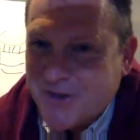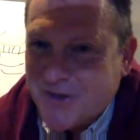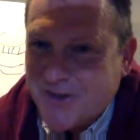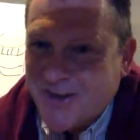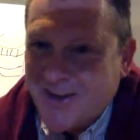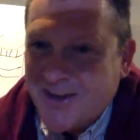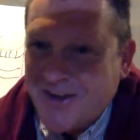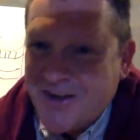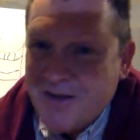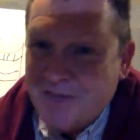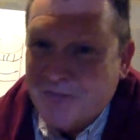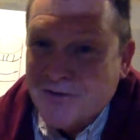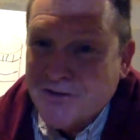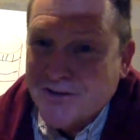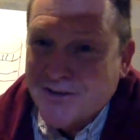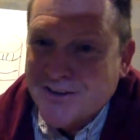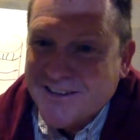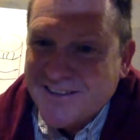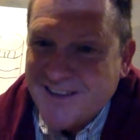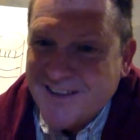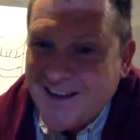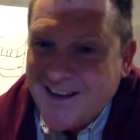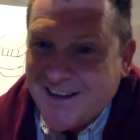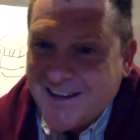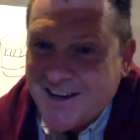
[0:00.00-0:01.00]
I'll have a look at
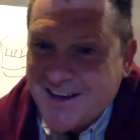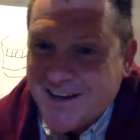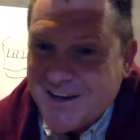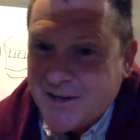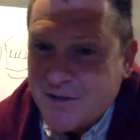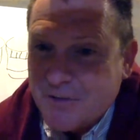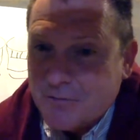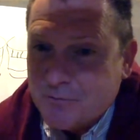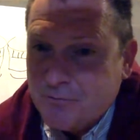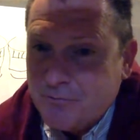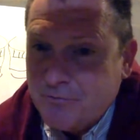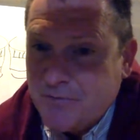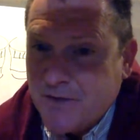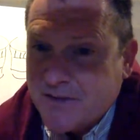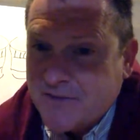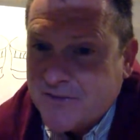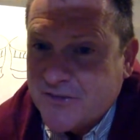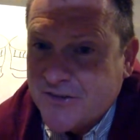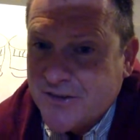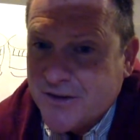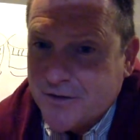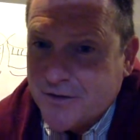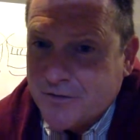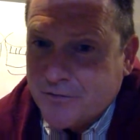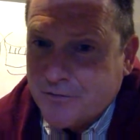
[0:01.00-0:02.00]
that, and I can fix it
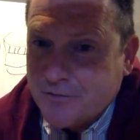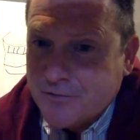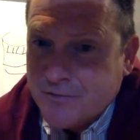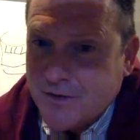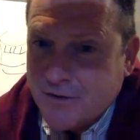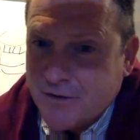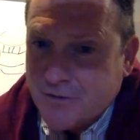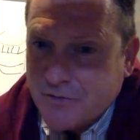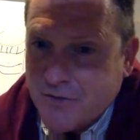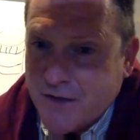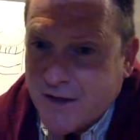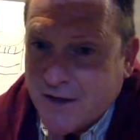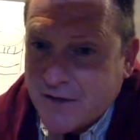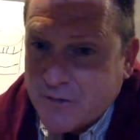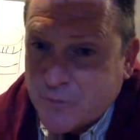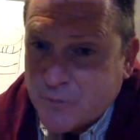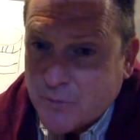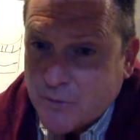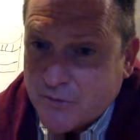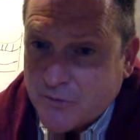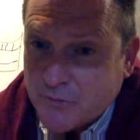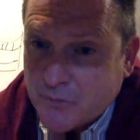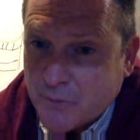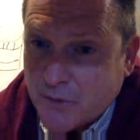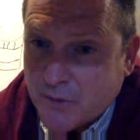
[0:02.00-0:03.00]
if that's
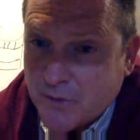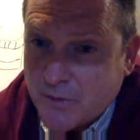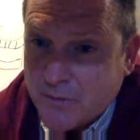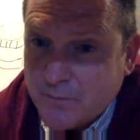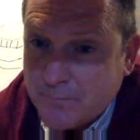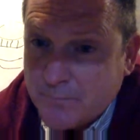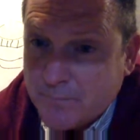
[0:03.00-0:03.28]
what's wrong.